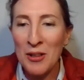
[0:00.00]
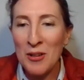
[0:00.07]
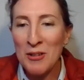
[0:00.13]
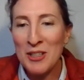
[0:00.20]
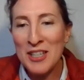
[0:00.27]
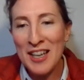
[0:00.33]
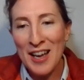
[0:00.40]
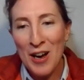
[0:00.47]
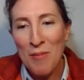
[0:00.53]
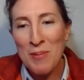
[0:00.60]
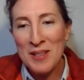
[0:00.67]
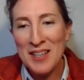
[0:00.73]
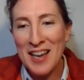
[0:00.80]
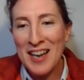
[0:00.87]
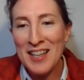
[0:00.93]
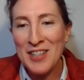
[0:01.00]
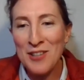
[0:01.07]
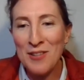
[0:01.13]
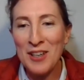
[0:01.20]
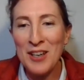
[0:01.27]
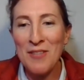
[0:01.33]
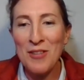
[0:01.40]
along to help us
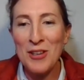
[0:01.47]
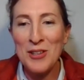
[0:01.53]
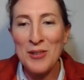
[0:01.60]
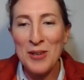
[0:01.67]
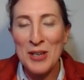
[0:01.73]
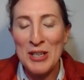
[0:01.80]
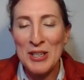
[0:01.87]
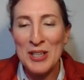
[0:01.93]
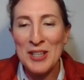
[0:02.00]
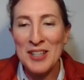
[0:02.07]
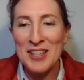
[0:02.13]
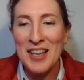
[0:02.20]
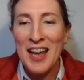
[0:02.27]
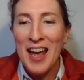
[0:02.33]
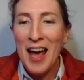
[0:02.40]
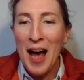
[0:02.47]
answer any of those questions